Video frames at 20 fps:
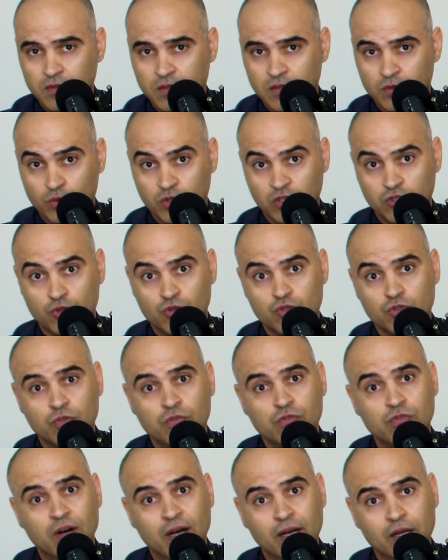In order to
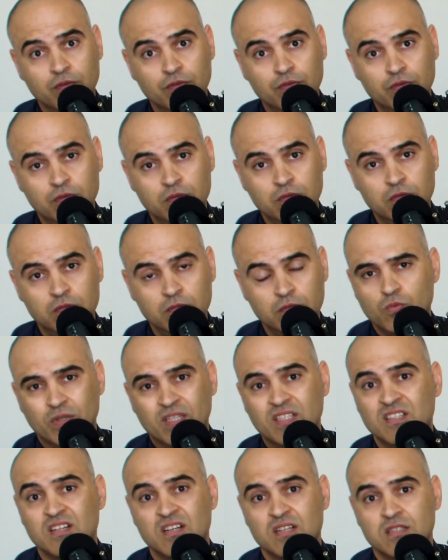survive,
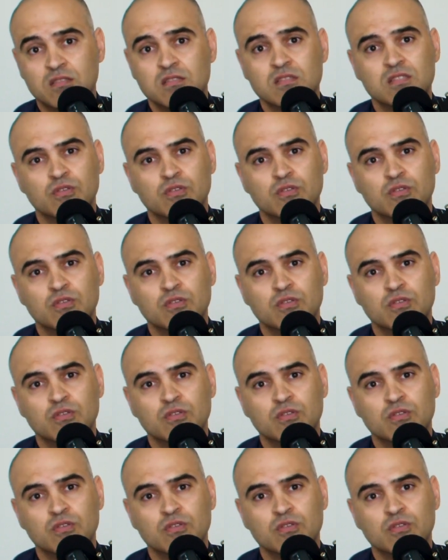we can't